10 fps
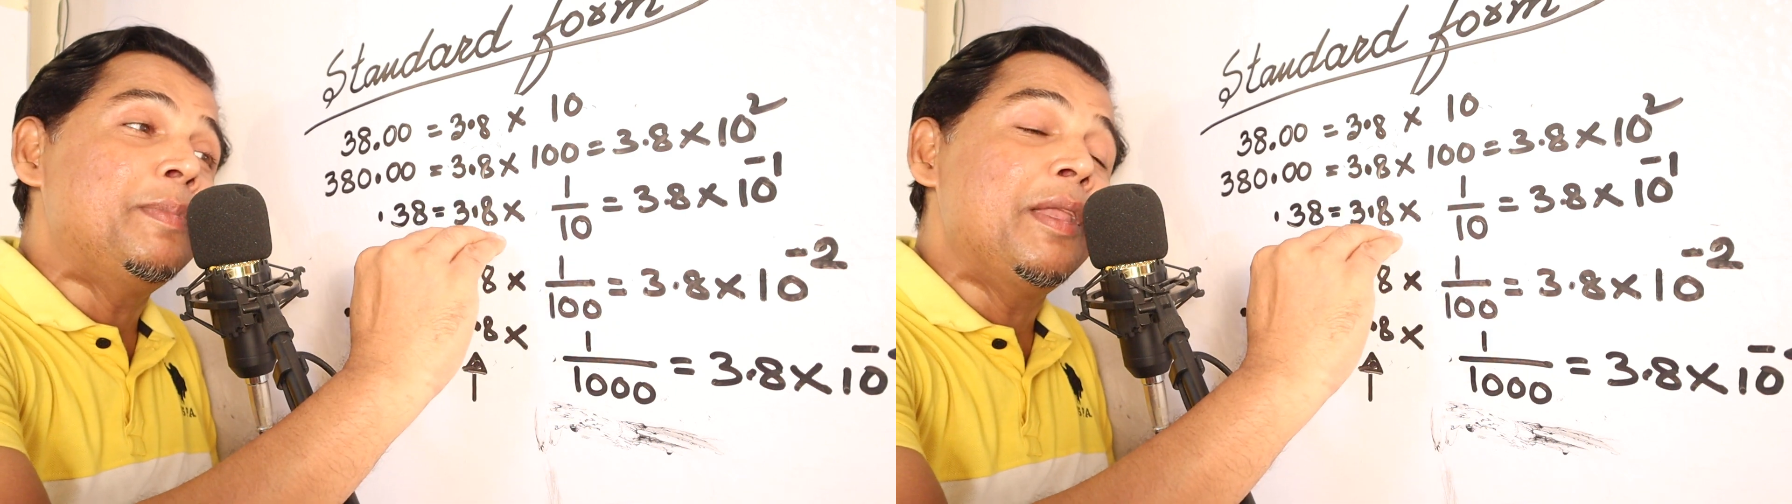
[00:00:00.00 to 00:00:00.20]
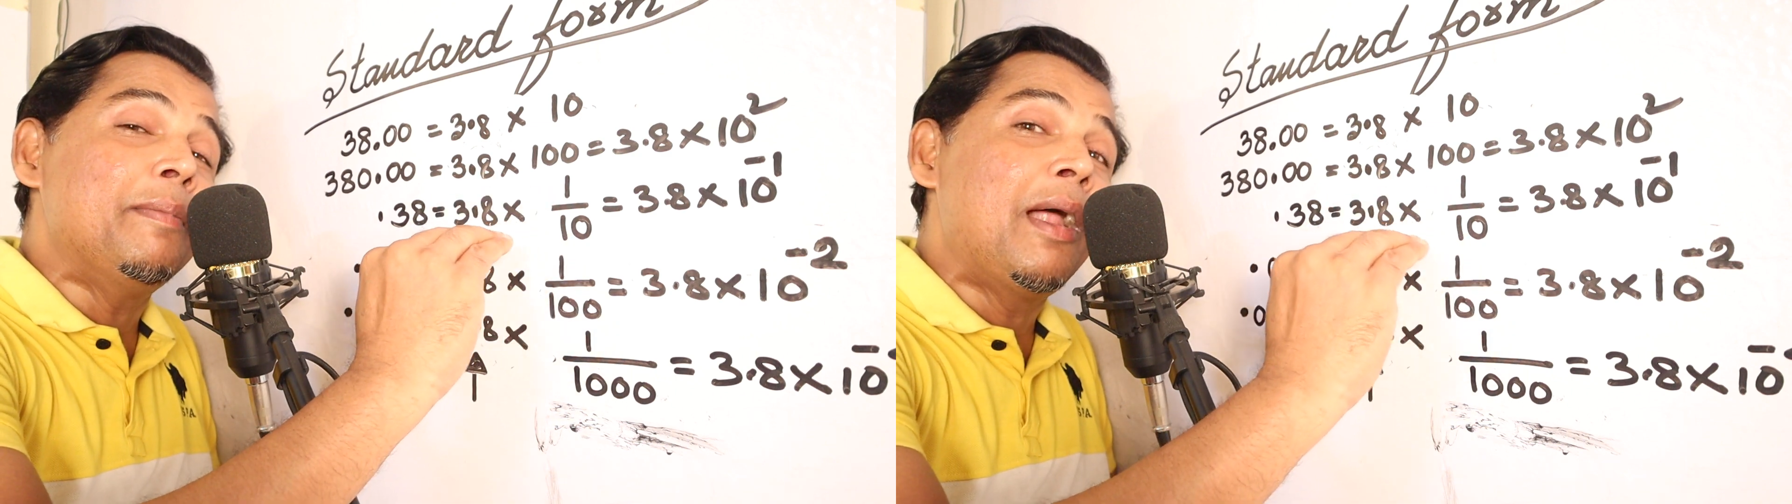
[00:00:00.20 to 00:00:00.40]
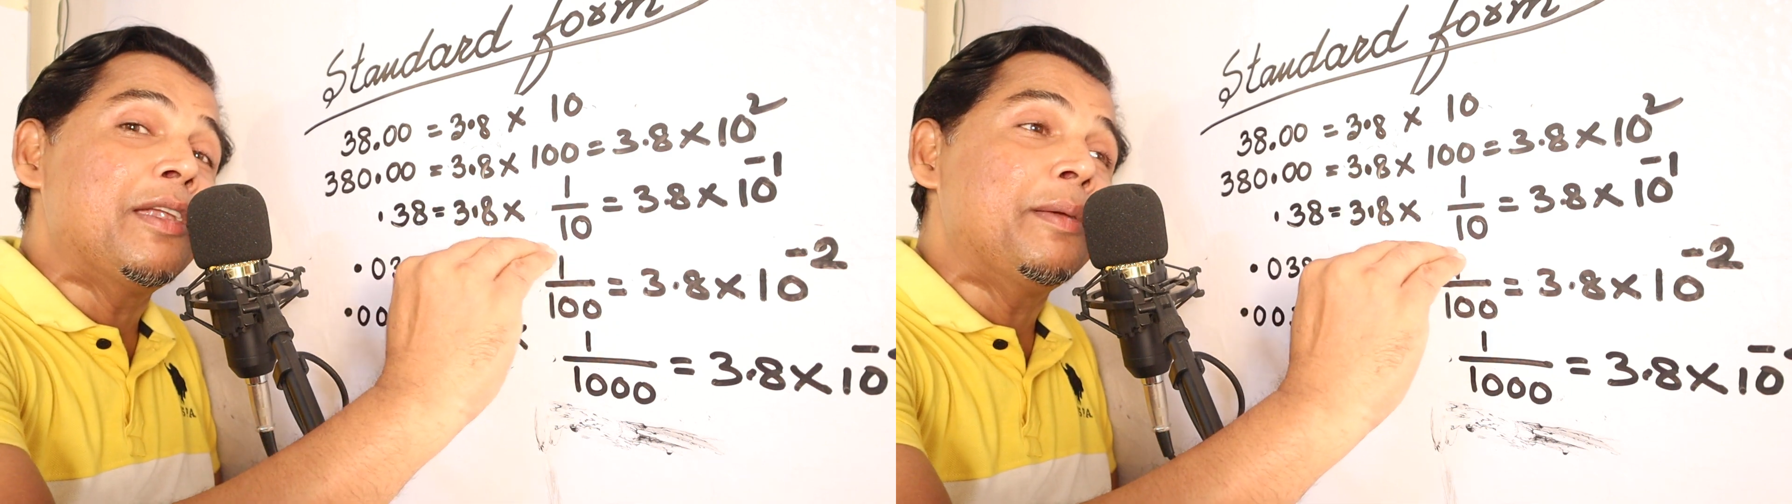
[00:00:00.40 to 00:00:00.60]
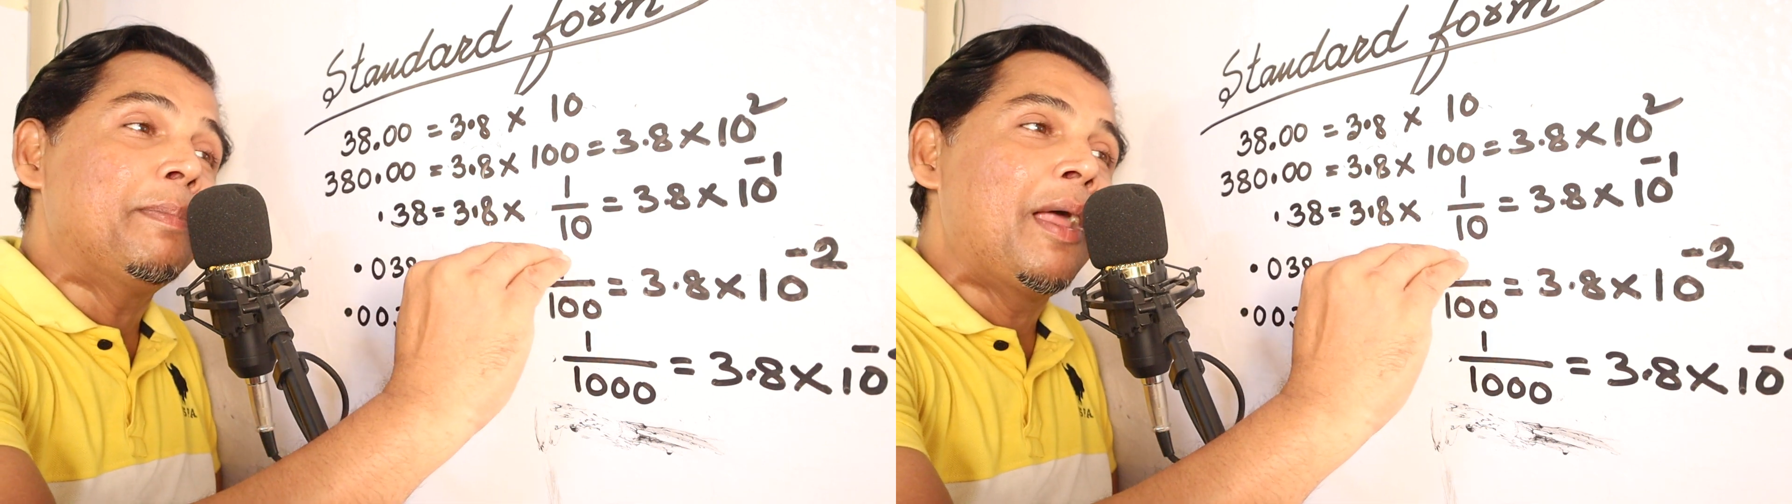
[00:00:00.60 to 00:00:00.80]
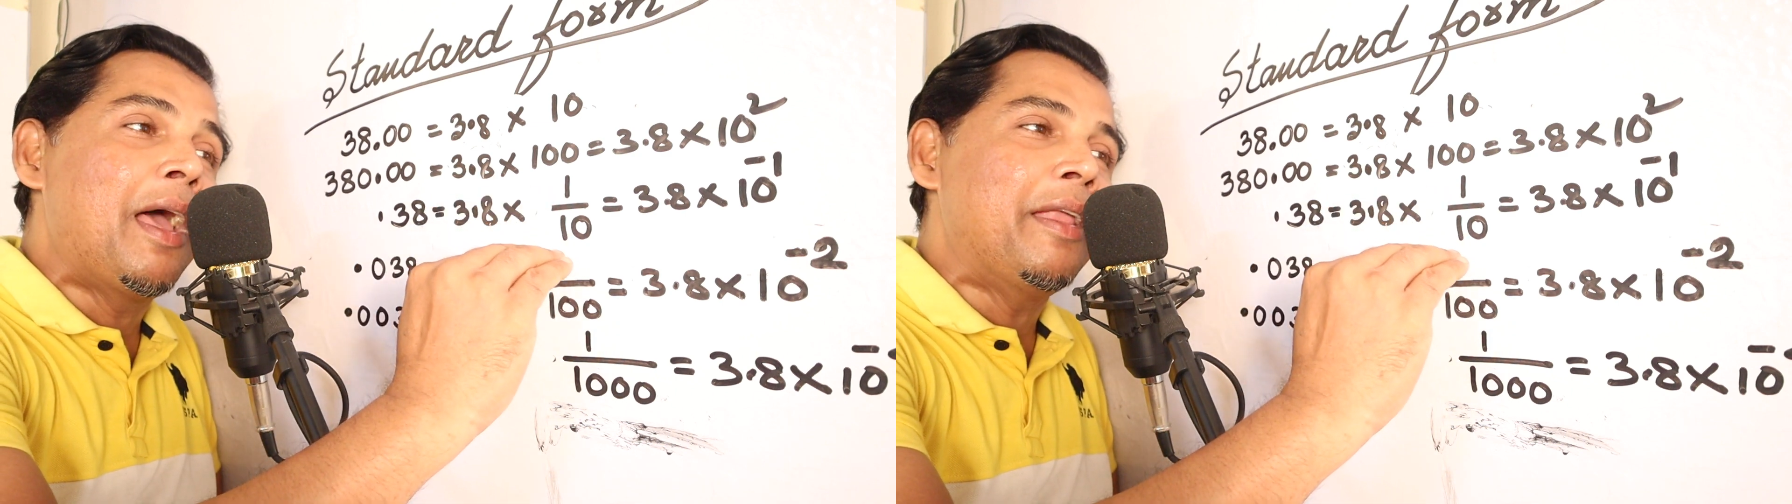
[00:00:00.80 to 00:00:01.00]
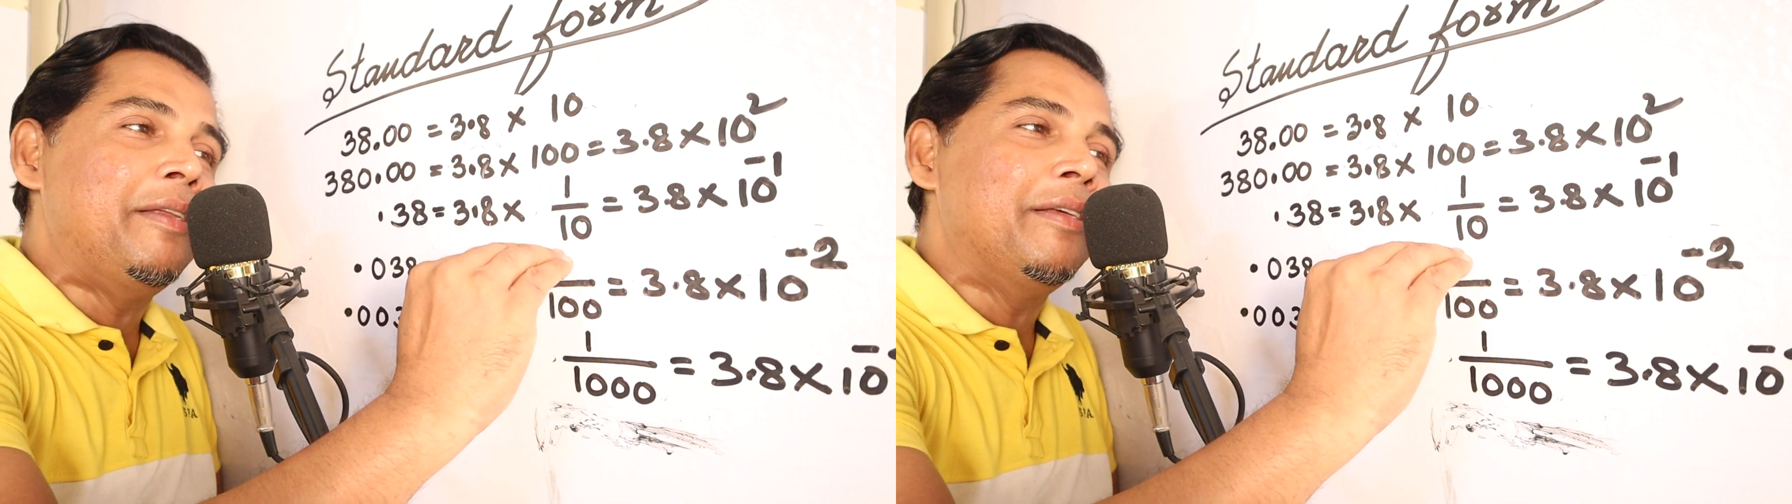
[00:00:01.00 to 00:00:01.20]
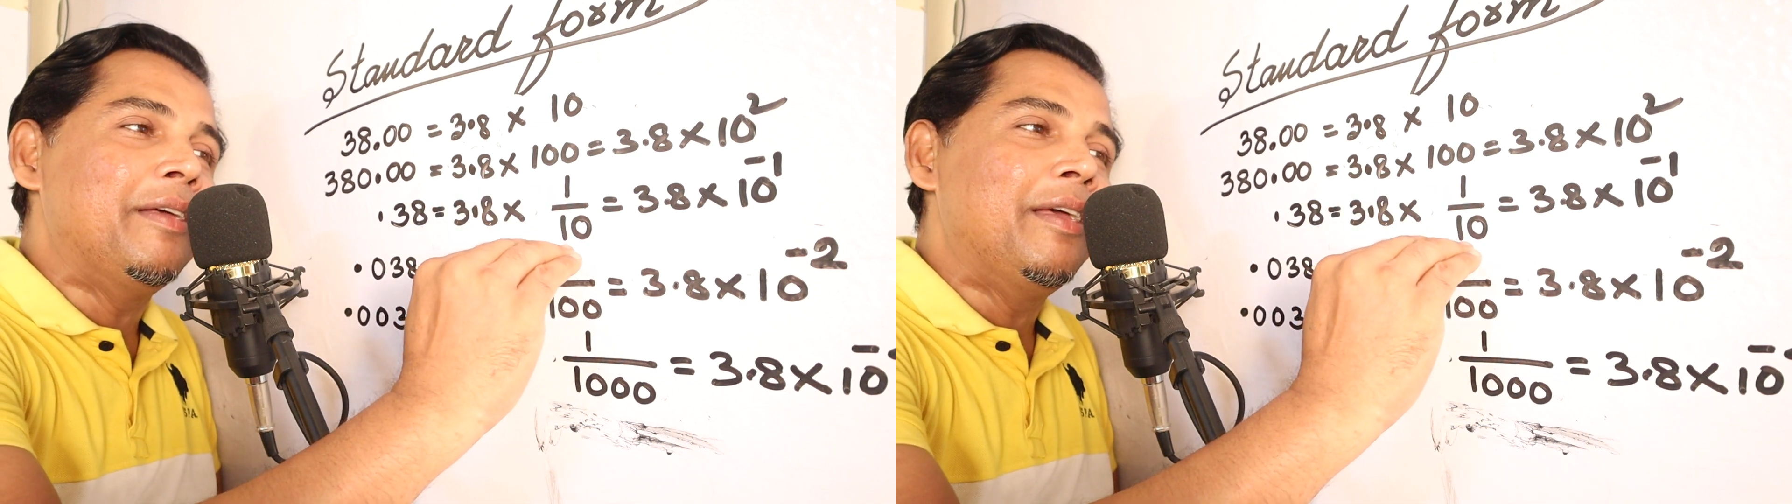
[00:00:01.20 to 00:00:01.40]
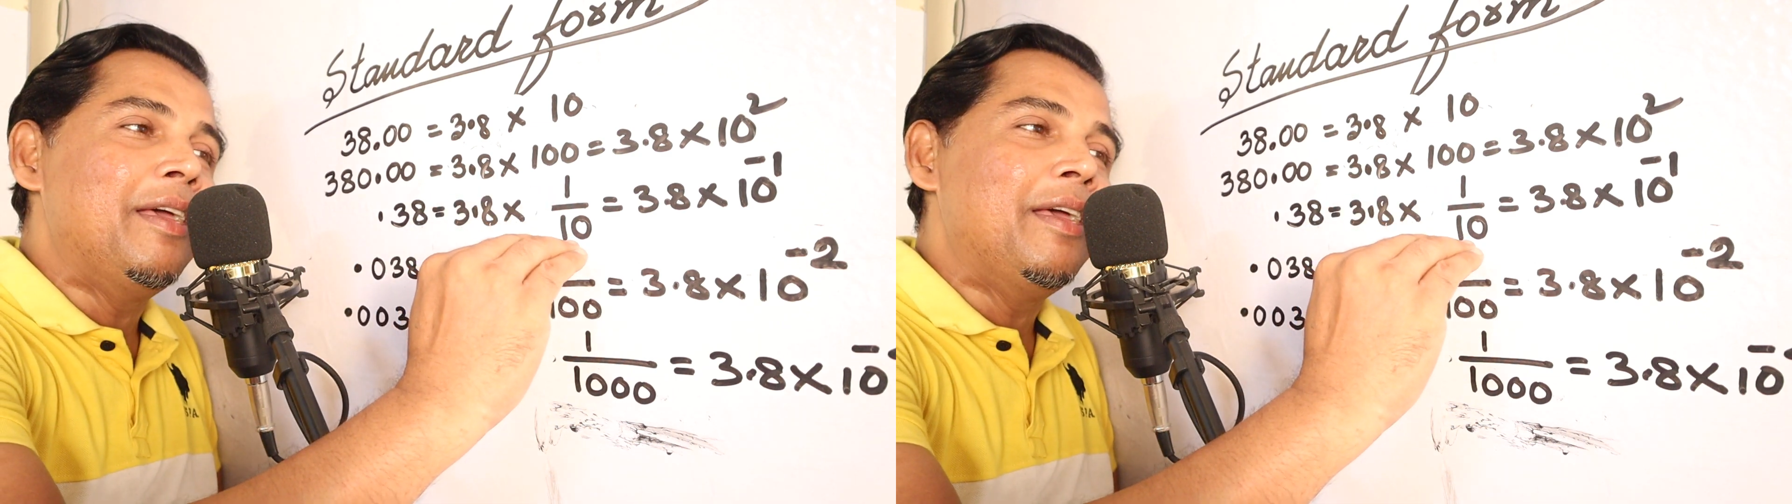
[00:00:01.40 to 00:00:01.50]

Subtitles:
been multiplied.